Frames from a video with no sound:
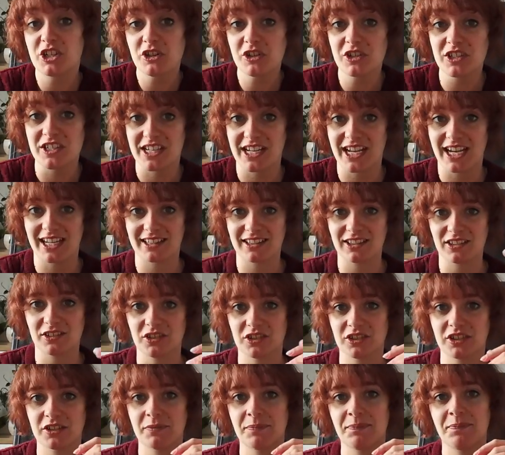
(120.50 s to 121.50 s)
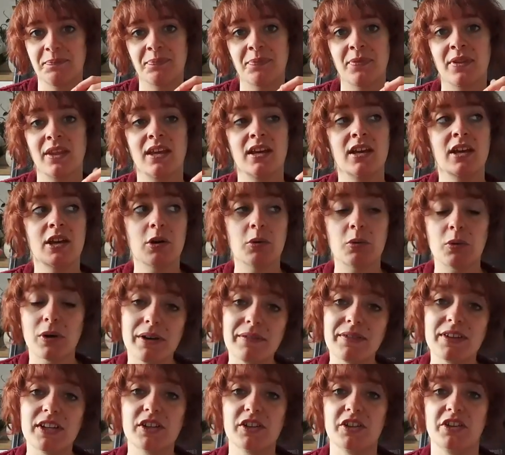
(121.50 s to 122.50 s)
Unity Catalog.
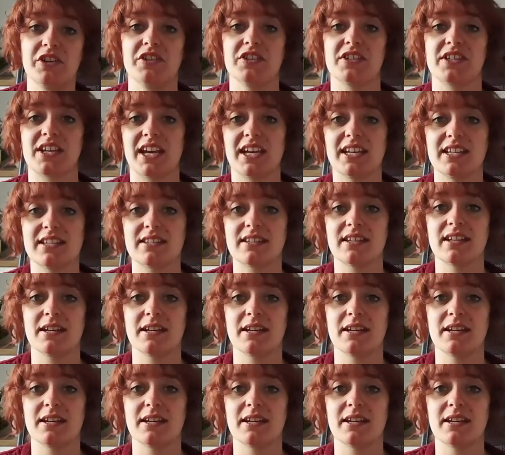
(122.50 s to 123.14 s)
Whatever your use case,